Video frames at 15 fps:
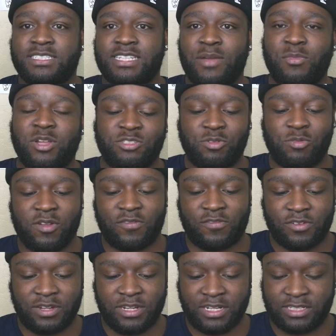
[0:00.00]
how much we want for
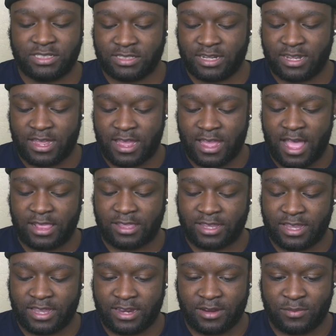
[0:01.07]
each
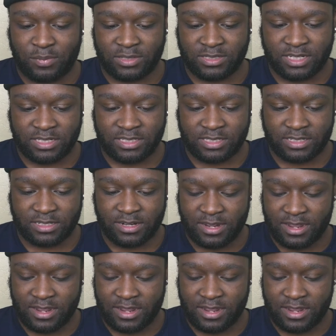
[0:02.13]
allocated position.